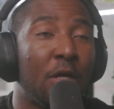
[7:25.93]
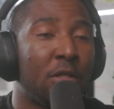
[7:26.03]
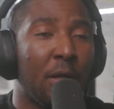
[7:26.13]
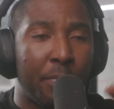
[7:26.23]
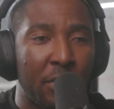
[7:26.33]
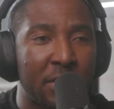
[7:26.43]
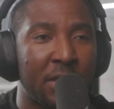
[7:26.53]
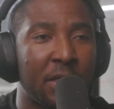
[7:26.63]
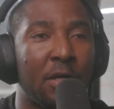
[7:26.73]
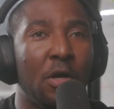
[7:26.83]
The
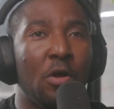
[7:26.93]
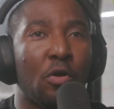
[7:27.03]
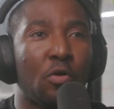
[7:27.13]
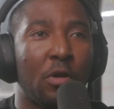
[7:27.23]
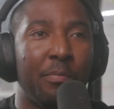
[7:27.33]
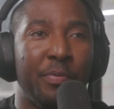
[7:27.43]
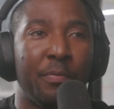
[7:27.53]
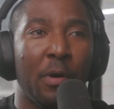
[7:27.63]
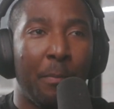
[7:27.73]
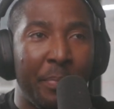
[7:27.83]
person gonna
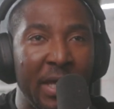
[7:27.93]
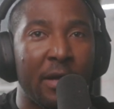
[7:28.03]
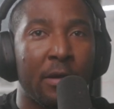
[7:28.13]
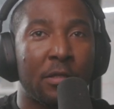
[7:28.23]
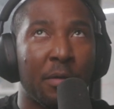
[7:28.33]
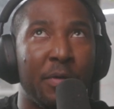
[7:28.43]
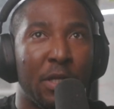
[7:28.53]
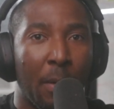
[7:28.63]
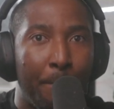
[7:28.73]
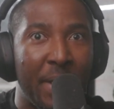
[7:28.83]
appear to be
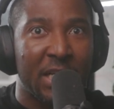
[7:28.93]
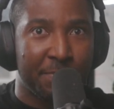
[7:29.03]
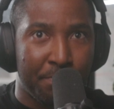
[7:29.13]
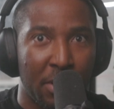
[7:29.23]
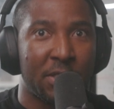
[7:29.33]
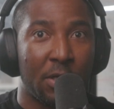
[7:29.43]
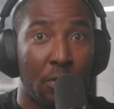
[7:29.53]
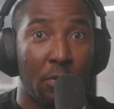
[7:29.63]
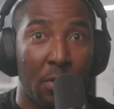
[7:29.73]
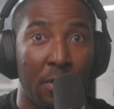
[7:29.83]
the best person
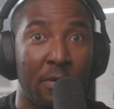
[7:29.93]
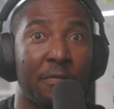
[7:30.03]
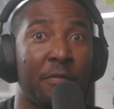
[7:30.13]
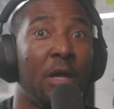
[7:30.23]
on earth.